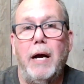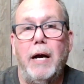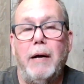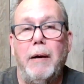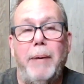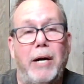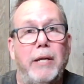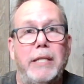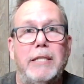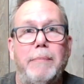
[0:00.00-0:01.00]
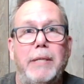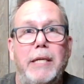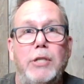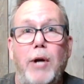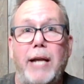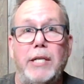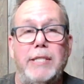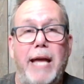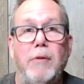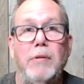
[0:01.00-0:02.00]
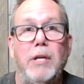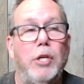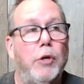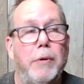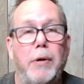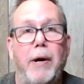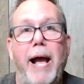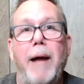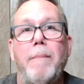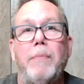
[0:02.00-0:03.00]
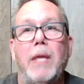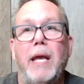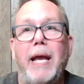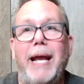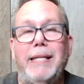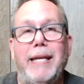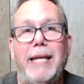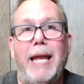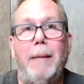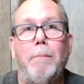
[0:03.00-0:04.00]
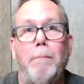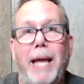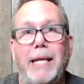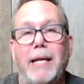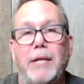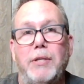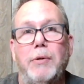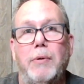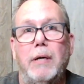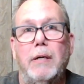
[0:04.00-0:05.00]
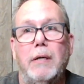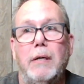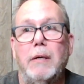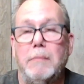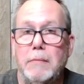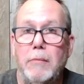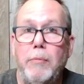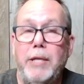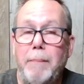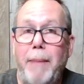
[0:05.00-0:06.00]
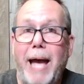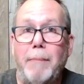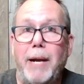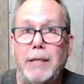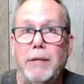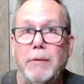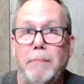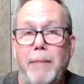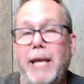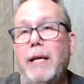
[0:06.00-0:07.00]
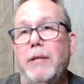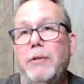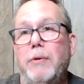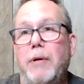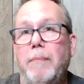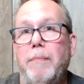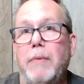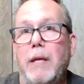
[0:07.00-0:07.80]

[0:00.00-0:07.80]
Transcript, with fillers: Uh, apparently, somebody tracked us down, knew we were at, and they came banging on the door with a bat, mind you, banging on the door.